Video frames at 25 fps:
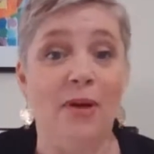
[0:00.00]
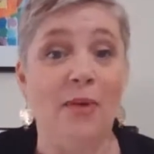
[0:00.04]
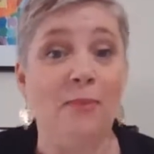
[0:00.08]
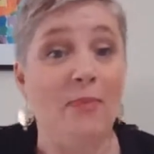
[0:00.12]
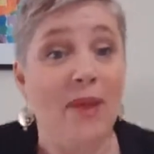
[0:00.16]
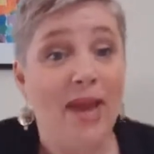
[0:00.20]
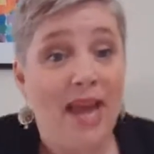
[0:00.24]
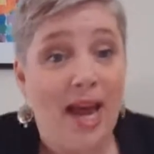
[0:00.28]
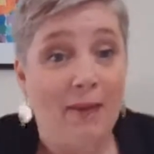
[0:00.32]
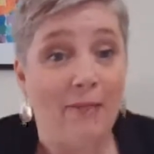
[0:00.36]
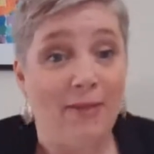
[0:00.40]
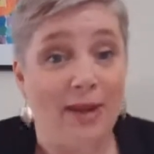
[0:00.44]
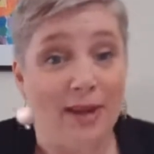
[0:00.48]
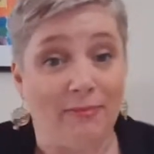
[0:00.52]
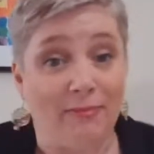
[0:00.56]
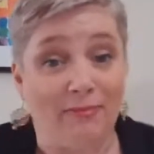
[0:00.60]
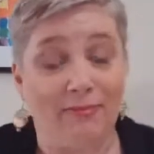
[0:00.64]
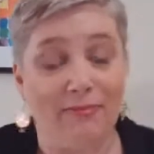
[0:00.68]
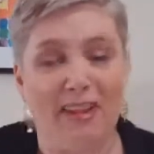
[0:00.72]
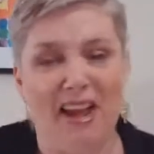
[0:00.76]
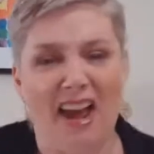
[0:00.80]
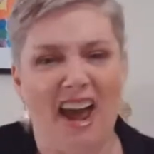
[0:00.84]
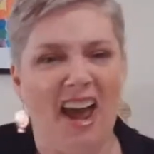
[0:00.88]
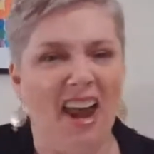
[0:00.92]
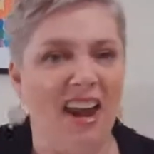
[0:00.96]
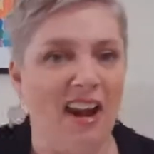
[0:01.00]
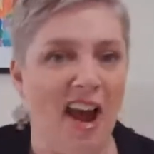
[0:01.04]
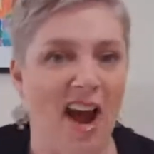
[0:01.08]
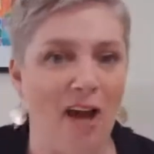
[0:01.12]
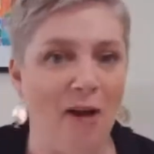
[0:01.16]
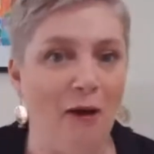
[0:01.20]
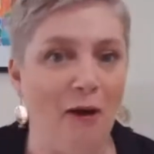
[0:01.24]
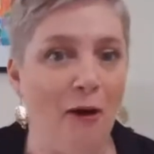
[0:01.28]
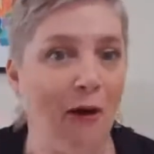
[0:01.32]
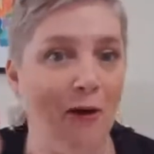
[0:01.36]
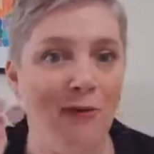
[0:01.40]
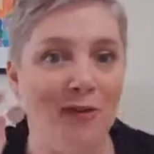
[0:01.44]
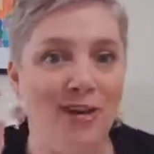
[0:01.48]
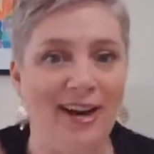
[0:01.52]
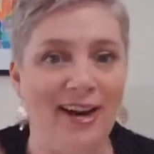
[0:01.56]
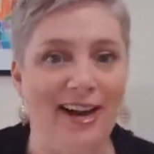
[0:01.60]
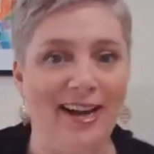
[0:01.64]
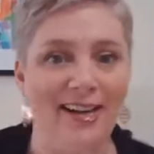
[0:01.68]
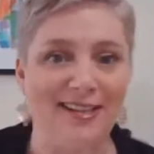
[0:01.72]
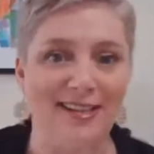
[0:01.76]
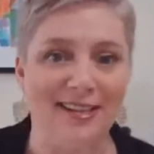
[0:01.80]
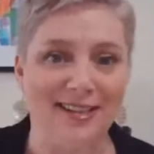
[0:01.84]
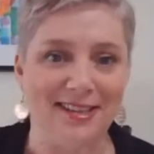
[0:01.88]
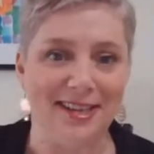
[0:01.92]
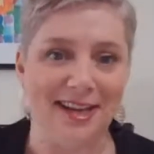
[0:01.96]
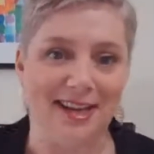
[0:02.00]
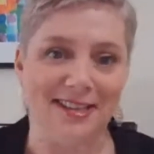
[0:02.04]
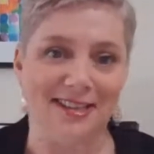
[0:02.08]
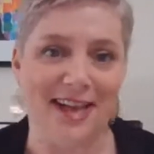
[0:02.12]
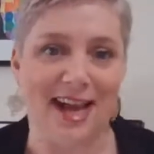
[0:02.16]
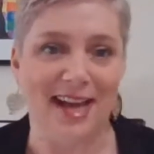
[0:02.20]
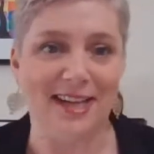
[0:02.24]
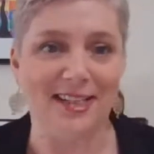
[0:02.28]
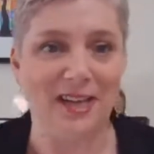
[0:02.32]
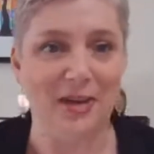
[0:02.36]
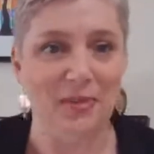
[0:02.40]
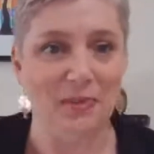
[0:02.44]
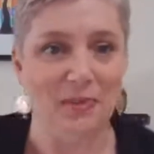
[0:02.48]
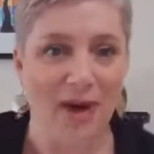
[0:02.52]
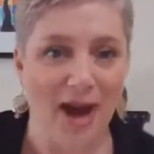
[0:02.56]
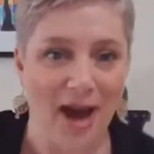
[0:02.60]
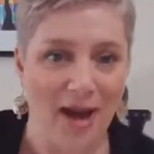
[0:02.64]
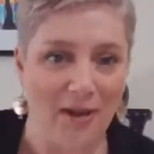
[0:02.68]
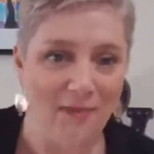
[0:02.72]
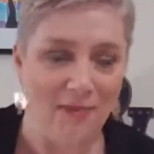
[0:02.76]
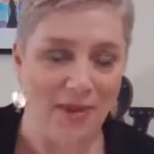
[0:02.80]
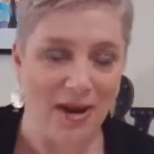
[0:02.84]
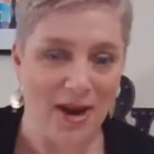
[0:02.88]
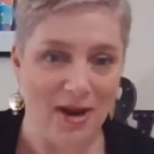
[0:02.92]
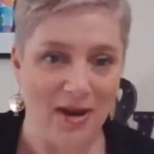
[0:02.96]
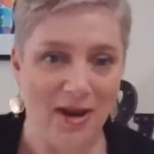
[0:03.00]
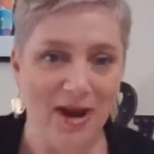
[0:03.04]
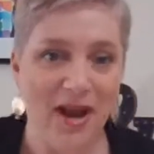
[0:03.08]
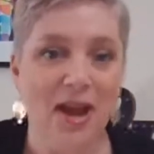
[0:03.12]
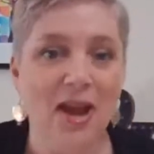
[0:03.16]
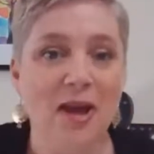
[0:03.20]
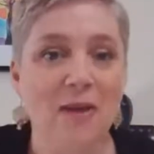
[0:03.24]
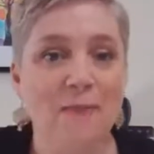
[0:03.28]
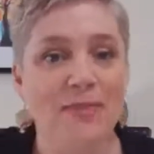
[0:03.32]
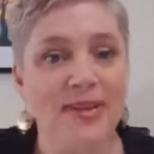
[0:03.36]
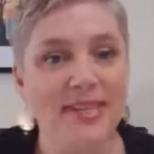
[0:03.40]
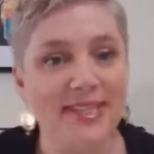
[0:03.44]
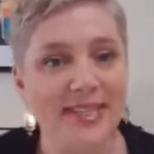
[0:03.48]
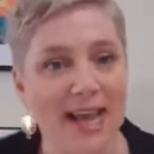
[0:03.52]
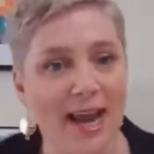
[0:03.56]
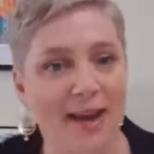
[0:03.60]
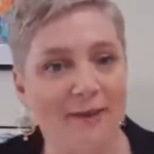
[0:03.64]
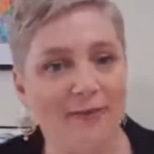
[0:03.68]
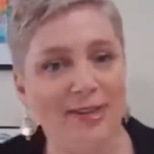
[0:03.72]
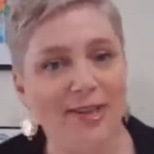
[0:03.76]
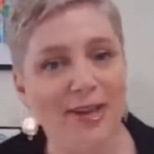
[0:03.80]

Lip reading: becoming an overnight success as it might be perceived.